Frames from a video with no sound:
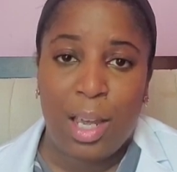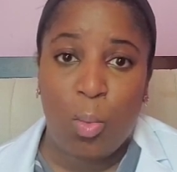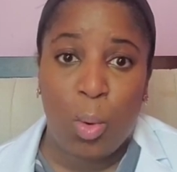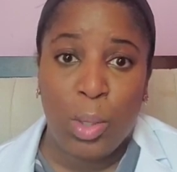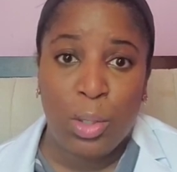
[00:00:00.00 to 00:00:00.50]
And
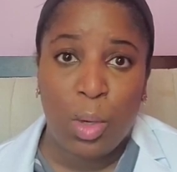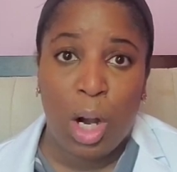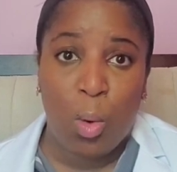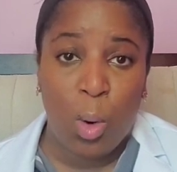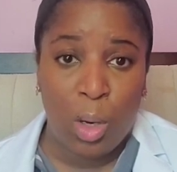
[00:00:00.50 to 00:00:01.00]
when we do
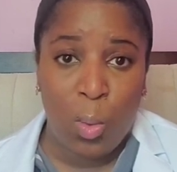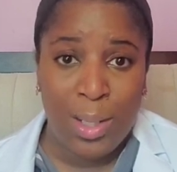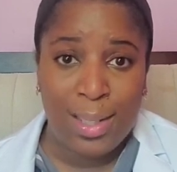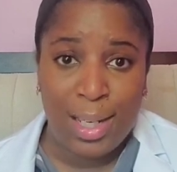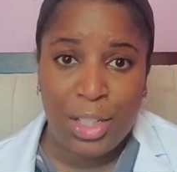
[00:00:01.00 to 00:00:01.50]
our 101
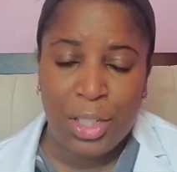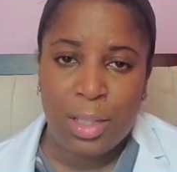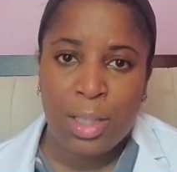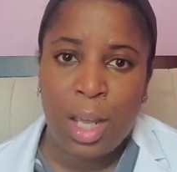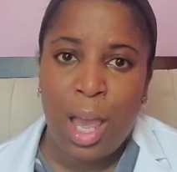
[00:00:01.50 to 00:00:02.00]
sessions,